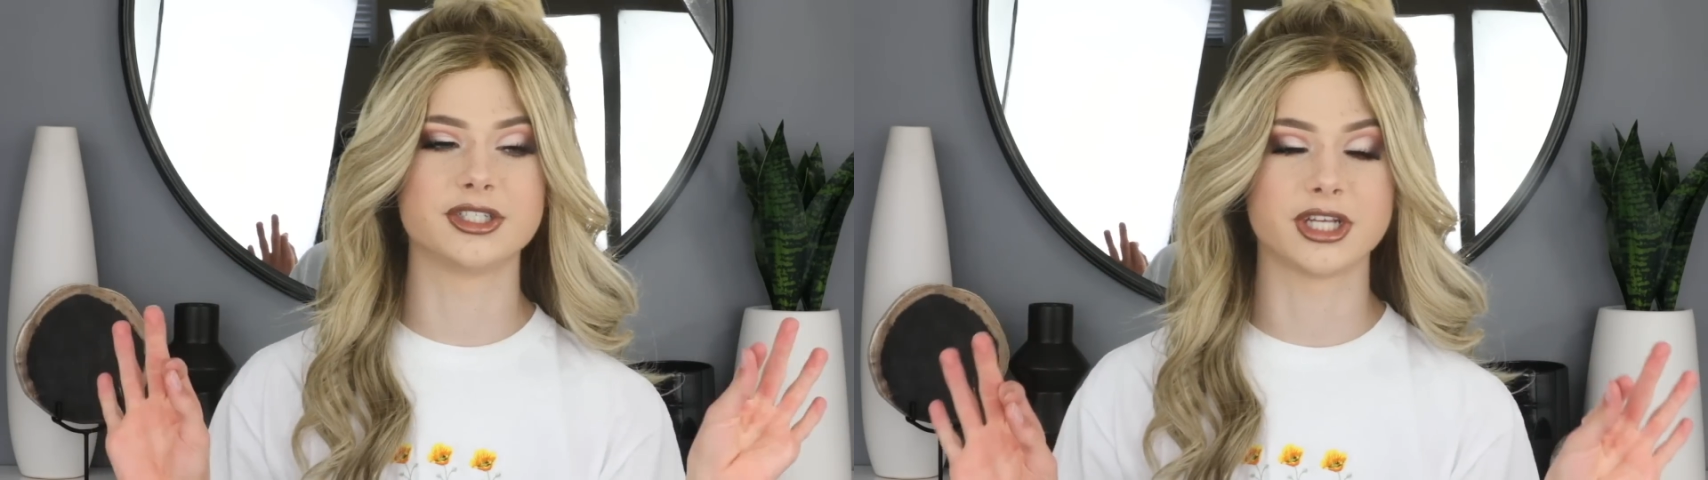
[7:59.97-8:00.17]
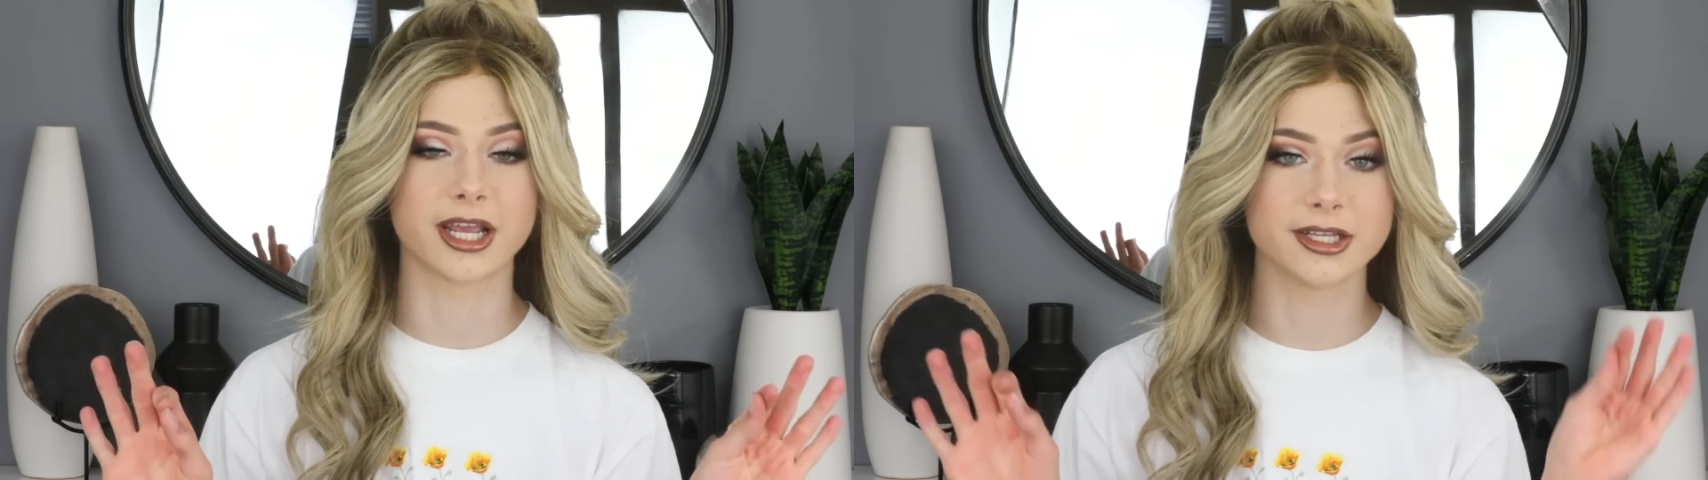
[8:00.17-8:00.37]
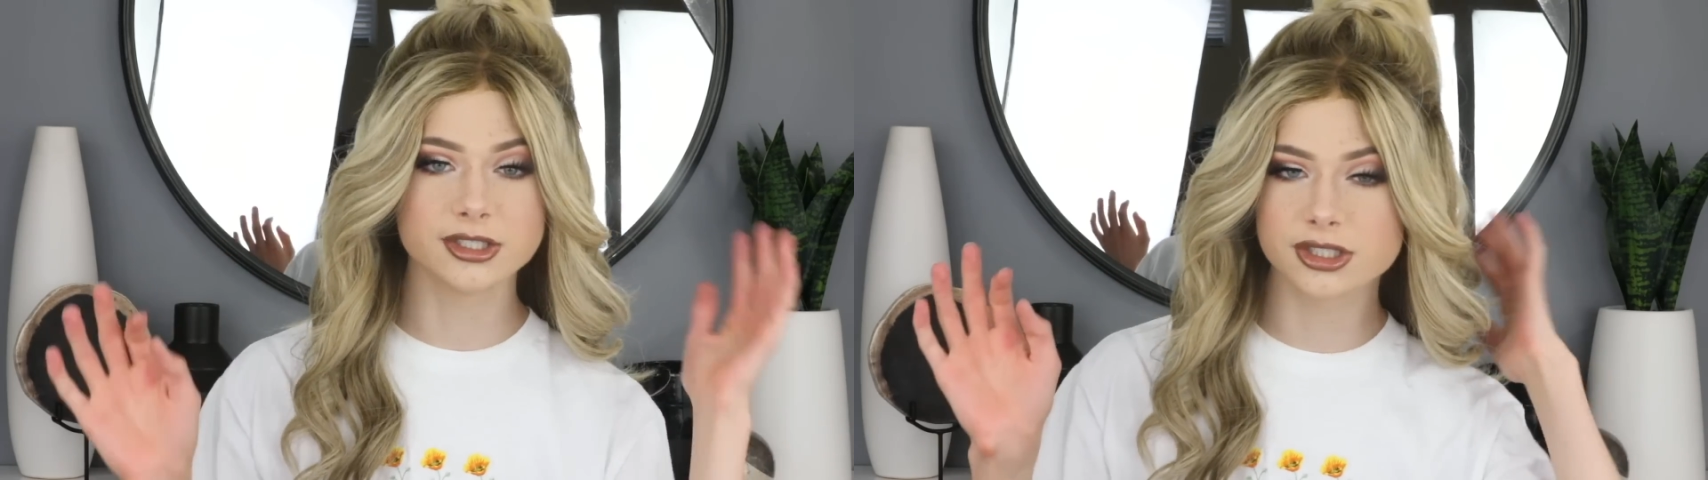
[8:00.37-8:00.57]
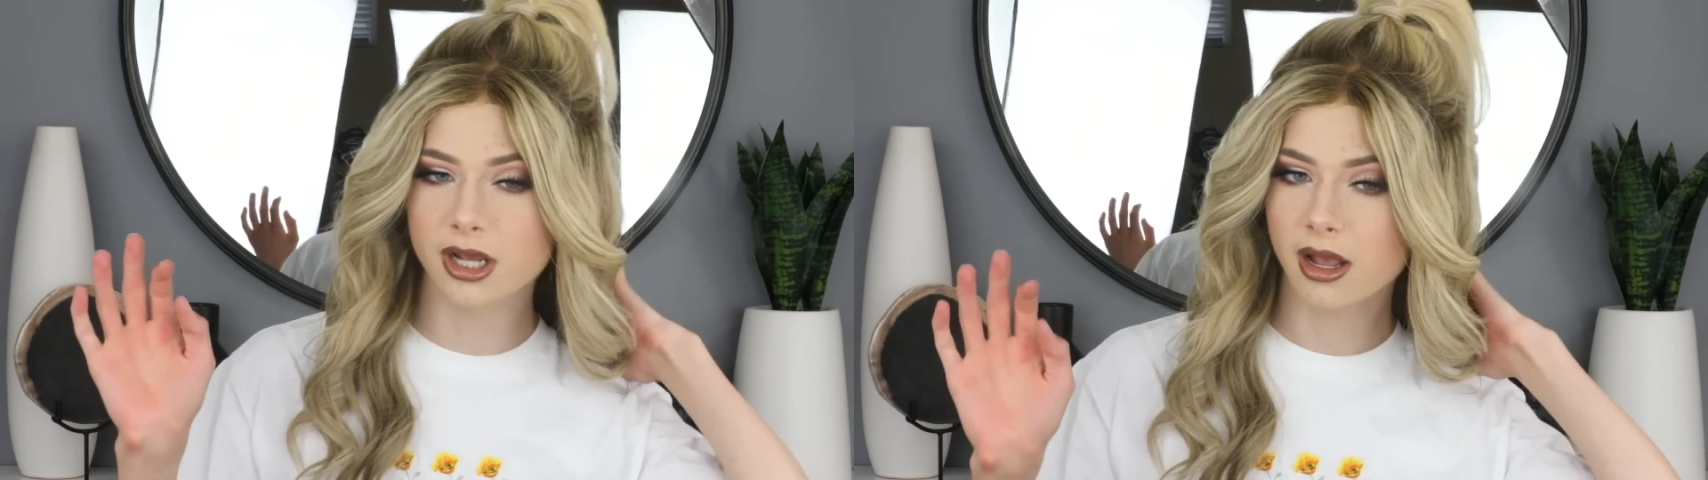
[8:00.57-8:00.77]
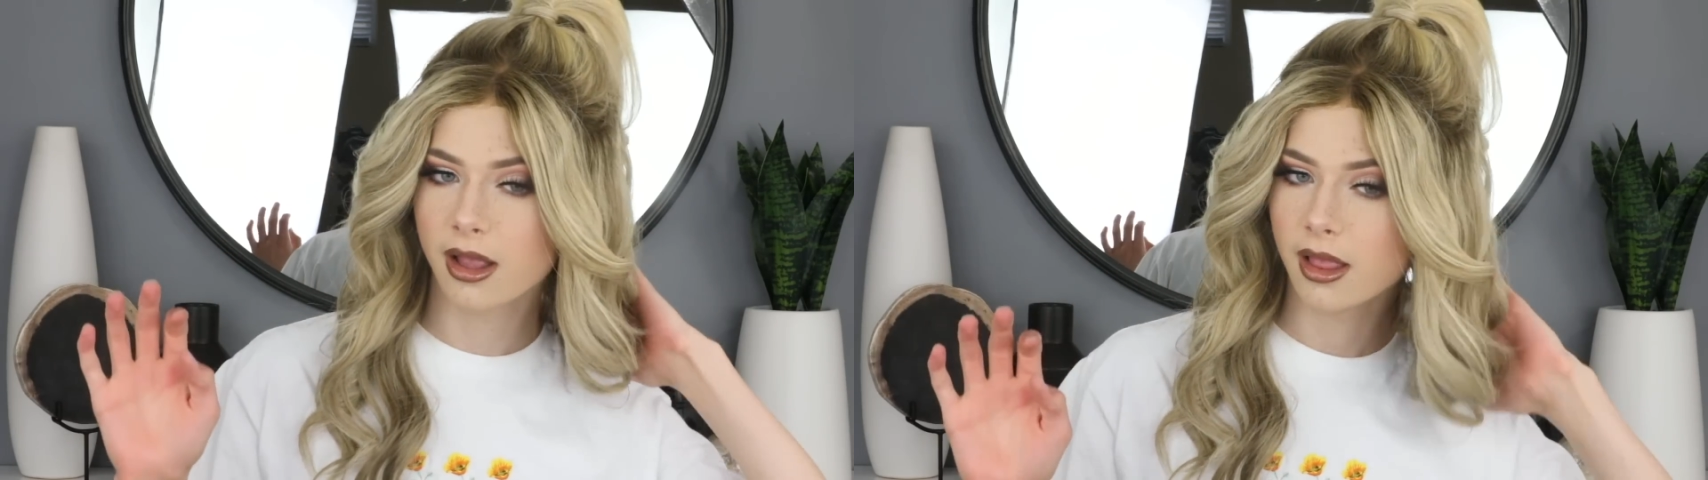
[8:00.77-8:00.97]
change
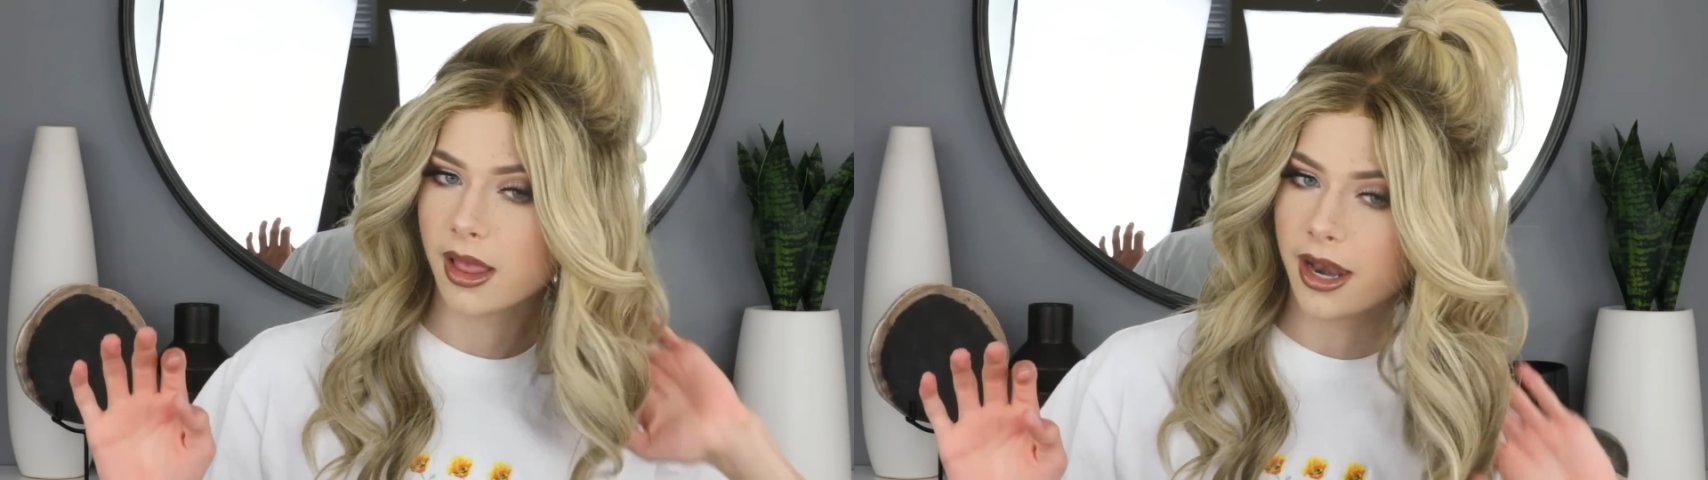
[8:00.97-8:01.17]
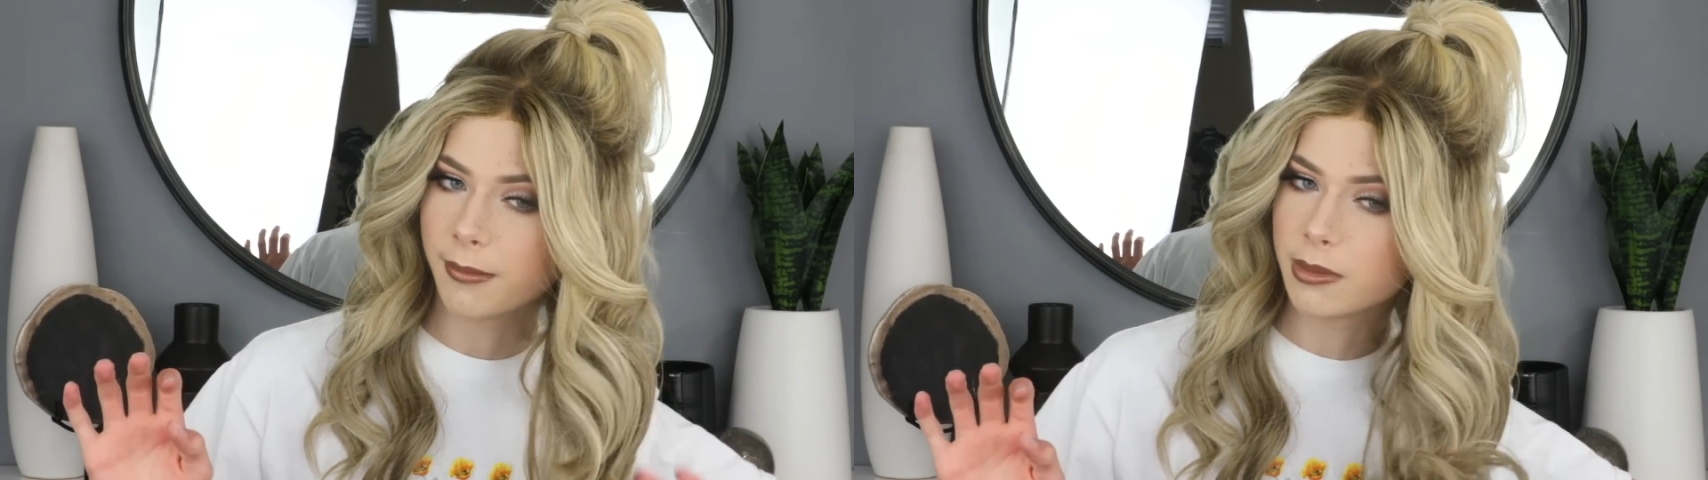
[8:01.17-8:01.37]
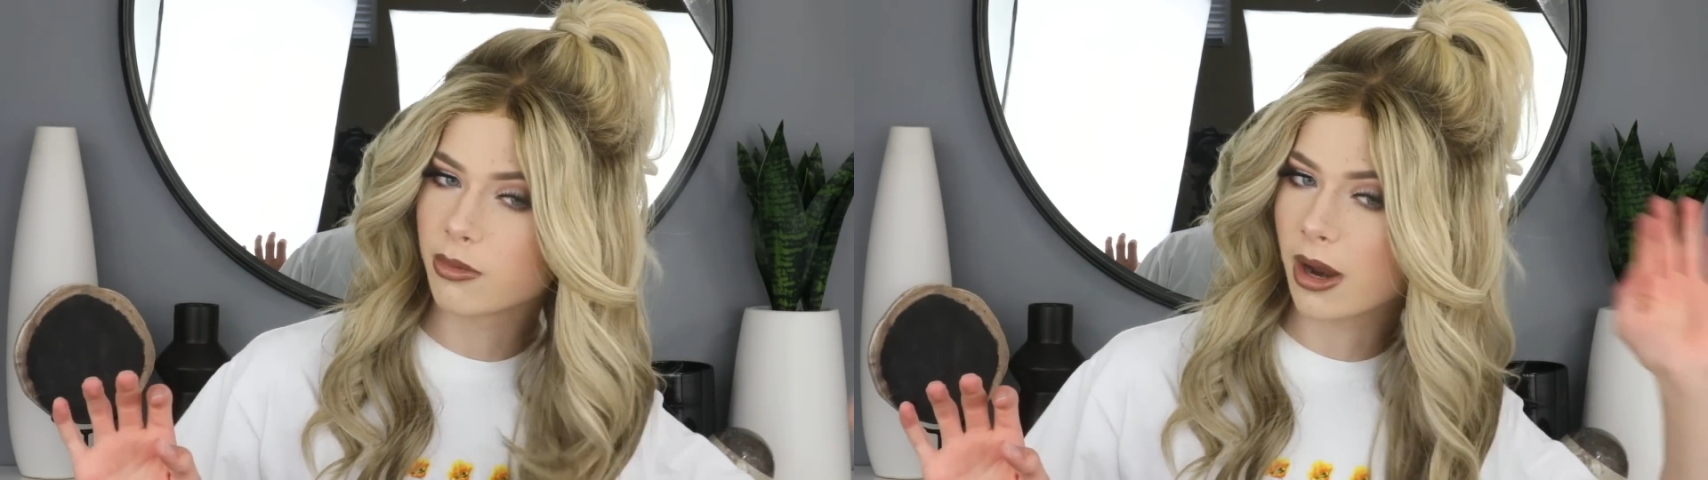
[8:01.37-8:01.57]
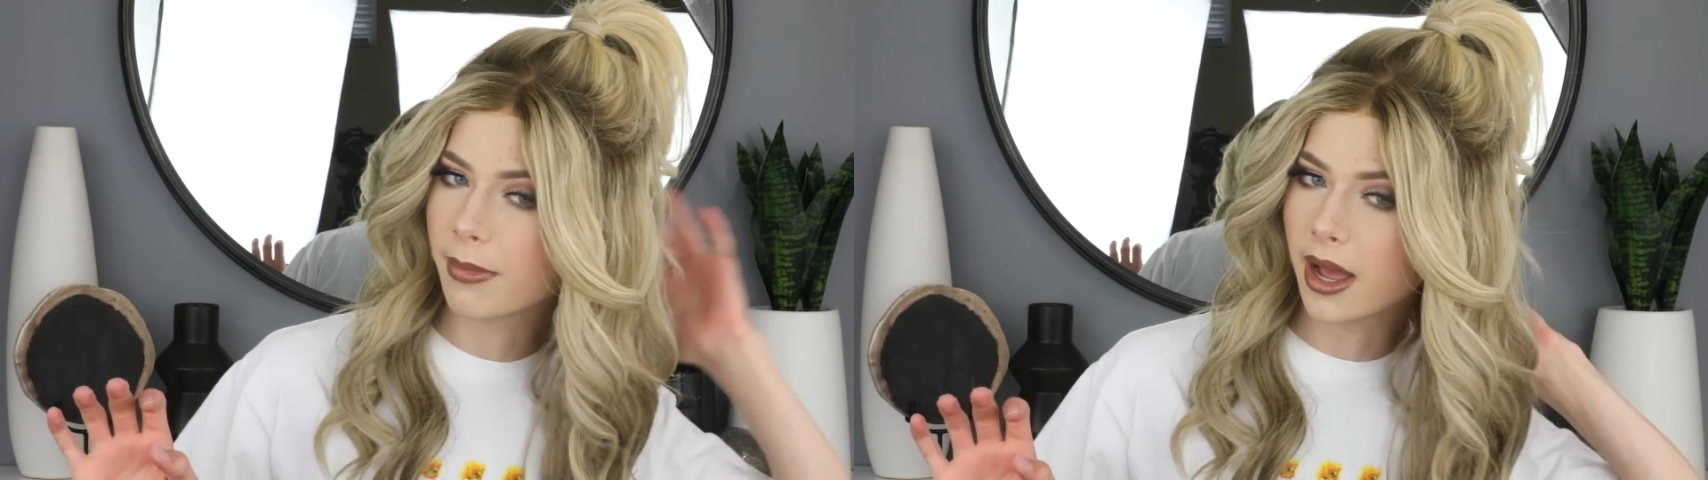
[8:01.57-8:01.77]
and I'm gonna be right